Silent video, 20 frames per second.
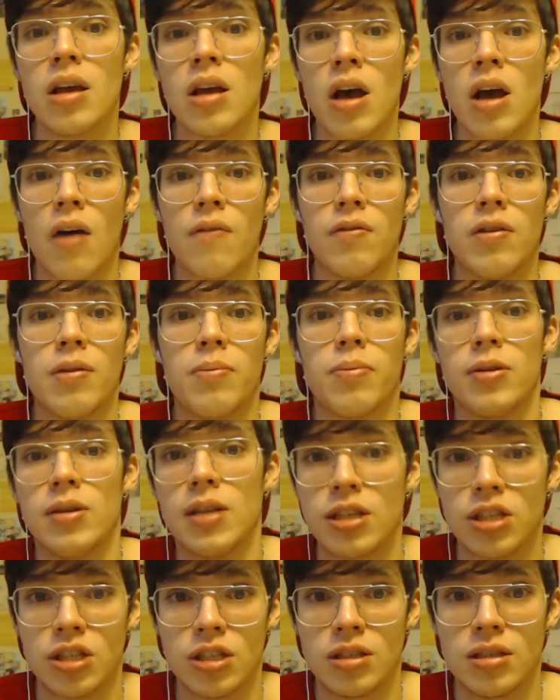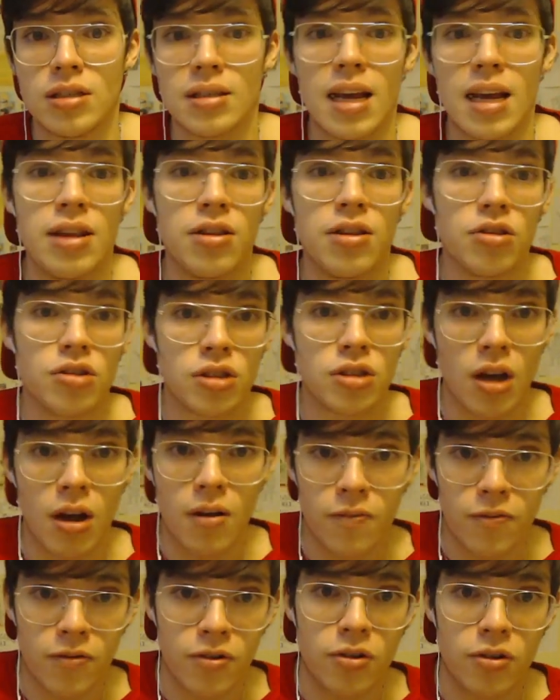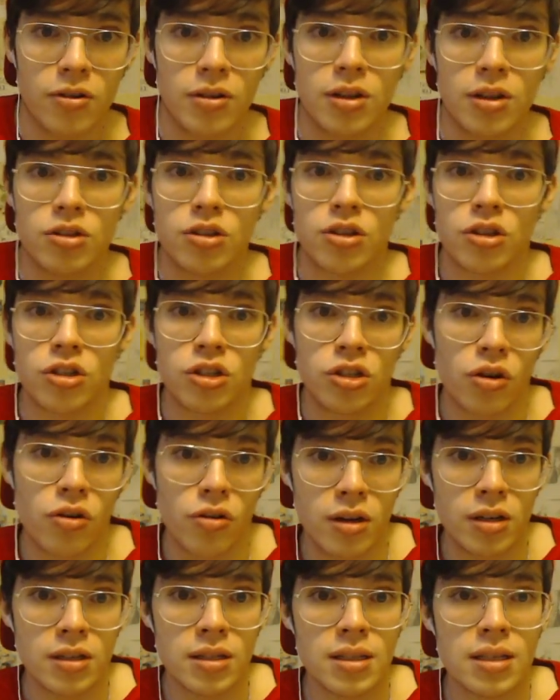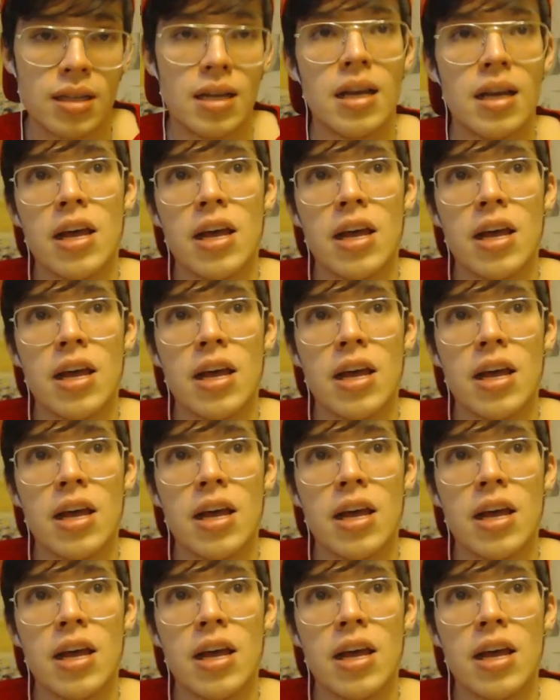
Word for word: of their predictions, and there's comfort, there's assurance,